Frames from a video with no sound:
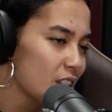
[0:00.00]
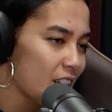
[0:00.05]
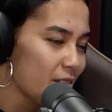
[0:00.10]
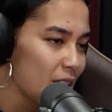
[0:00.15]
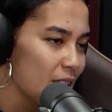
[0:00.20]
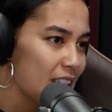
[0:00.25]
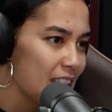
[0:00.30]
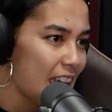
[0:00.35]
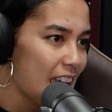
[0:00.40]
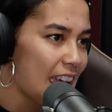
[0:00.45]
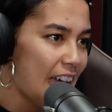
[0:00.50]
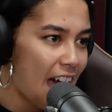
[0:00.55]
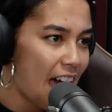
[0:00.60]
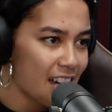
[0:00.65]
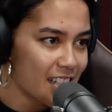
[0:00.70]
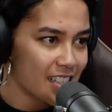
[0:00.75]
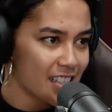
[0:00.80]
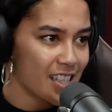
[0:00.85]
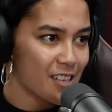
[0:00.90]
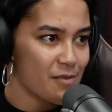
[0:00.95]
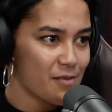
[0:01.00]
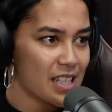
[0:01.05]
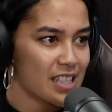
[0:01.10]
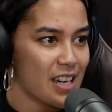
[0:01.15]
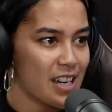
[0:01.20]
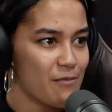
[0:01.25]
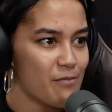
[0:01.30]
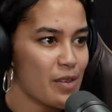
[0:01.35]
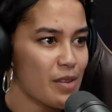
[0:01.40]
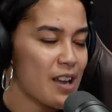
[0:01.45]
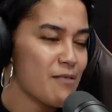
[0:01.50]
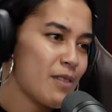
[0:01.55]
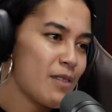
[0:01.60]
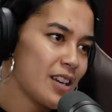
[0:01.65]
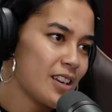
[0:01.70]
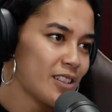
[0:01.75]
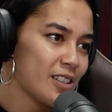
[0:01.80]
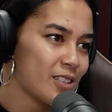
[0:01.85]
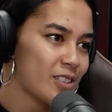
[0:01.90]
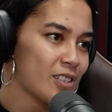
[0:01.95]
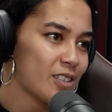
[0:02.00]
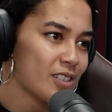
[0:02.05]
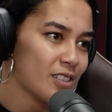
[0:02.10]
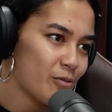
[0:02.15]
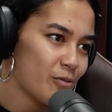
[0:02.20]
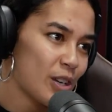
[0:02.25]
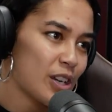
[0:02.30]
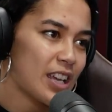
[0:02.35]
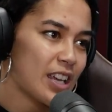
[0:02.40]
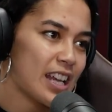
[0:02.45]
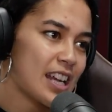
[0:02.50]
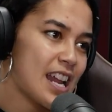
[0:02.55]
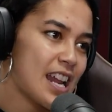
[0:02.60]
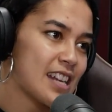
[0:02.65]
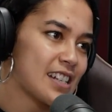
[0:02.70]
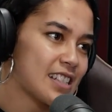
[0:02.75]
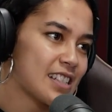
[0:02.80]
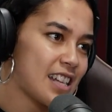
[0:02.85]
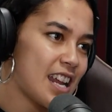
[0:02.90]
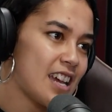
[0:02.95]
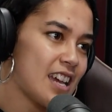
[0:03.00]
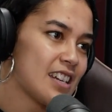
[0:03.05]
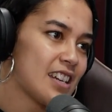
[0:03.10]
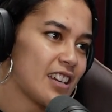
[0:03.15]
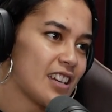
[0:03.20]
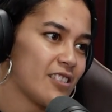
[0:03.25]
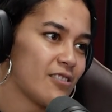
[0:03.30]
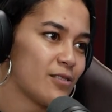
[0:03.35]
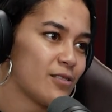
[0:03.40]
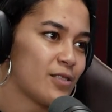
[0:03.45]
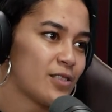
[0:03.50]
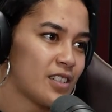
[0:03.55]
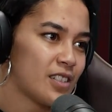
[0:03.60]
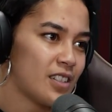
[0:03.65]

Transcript: And I mean, they are to some extent. But I mean, when you get an understanding of.